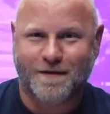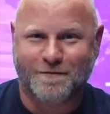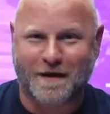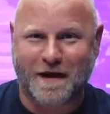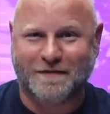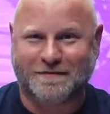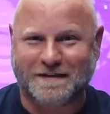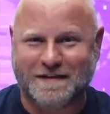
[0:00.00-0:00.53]

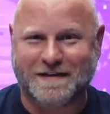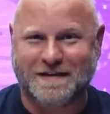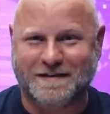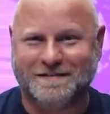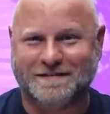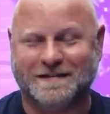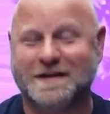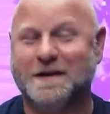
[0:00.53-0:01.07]
that
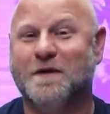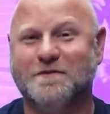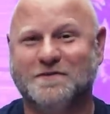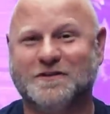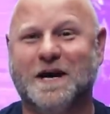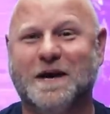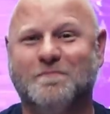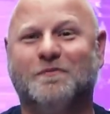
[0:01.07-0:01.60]
the
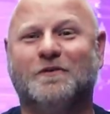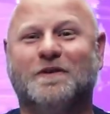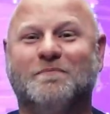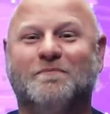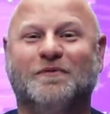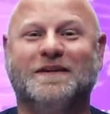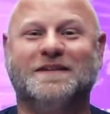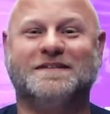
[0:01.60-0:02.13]
DOJ put
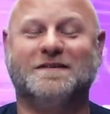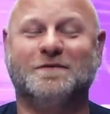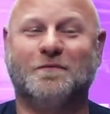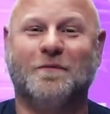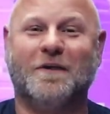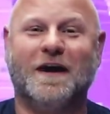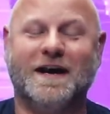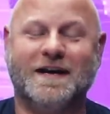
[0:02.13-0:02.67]
in place in
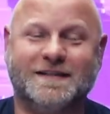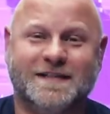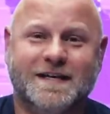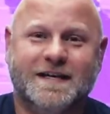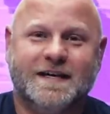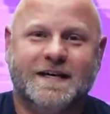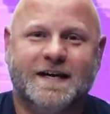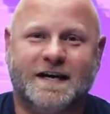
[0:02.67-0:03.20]
the riot.
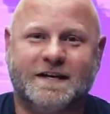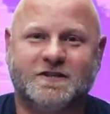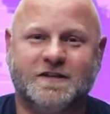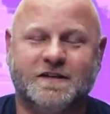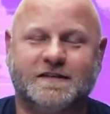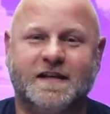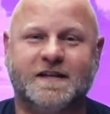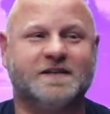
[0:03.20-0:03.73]
And
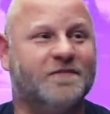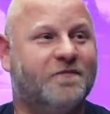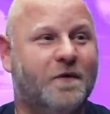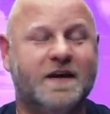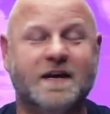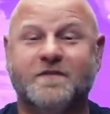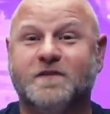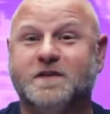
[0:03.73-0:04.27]
she says, if
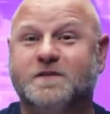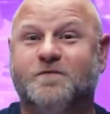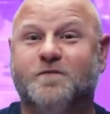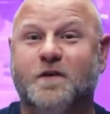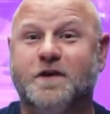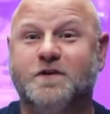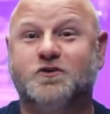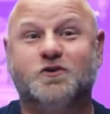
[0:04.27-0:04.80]
we give this
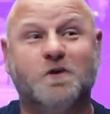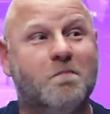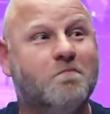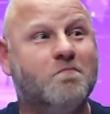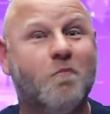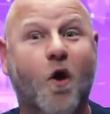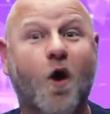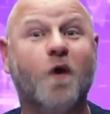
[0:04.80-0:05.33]
footage to
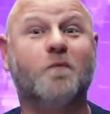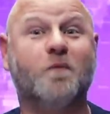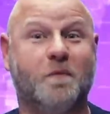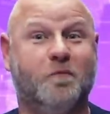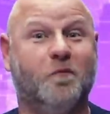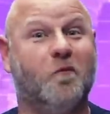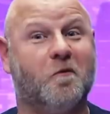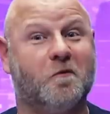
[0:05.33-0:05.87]
more
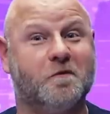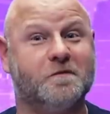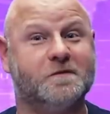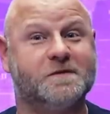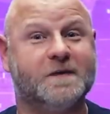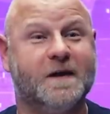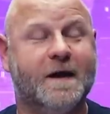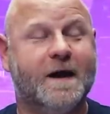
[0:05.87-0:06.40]

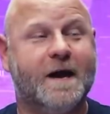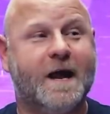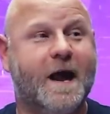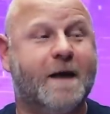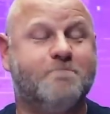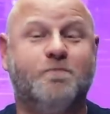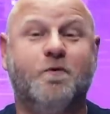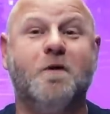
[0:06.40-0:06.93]
reporters
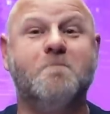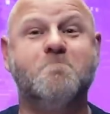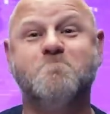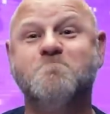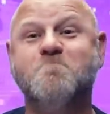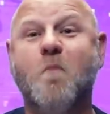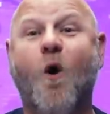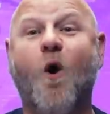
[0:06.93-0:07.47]
and put
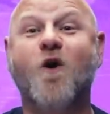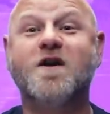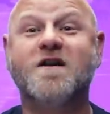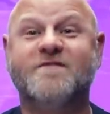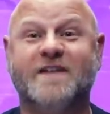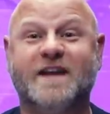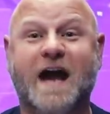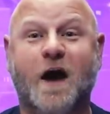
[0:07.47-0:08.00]
more
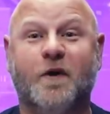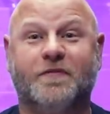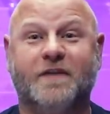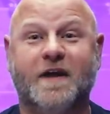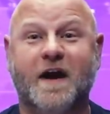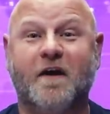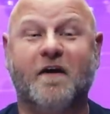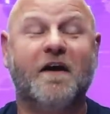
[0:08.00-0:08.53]
of it out
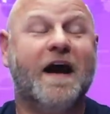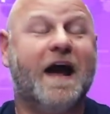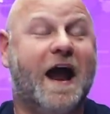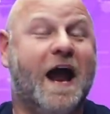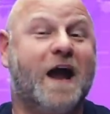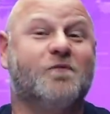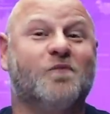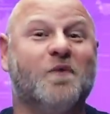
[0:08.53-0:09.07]
there
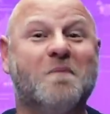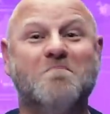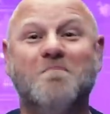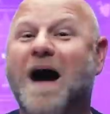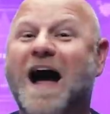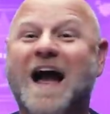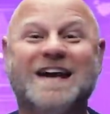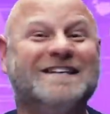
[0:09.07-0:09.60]
and
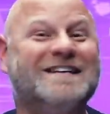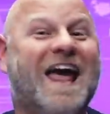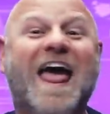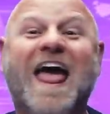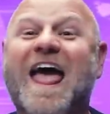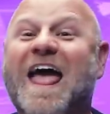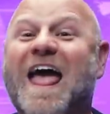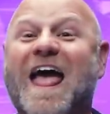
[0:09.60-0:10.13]
remind
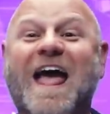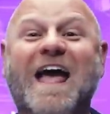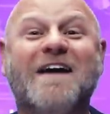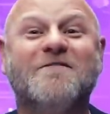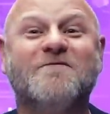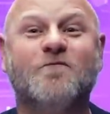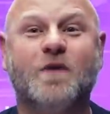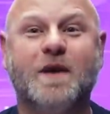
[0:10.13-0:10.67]

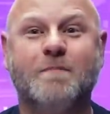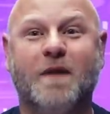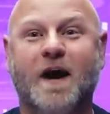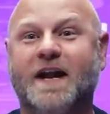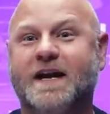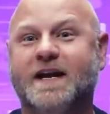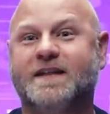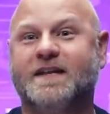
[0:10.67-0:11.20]

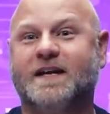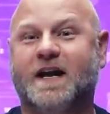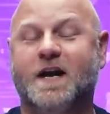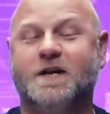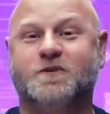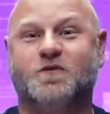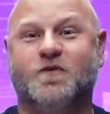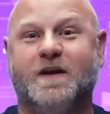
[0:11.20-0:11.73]
everybody in the
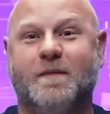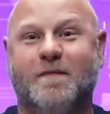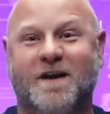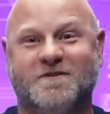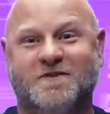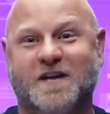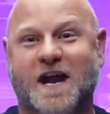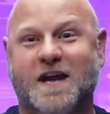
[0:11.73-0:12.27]
country
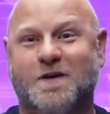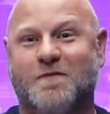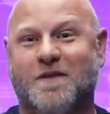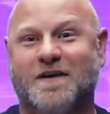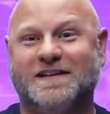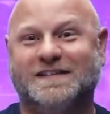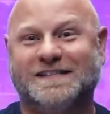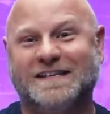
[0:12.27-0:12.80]
about
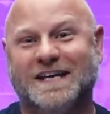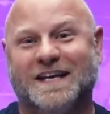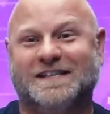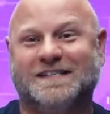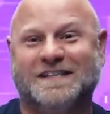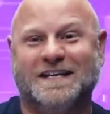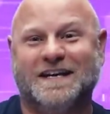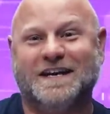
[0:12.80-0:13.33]
January
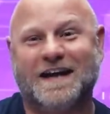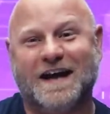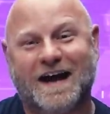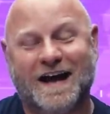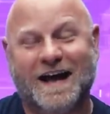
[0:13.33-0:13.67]
6th, then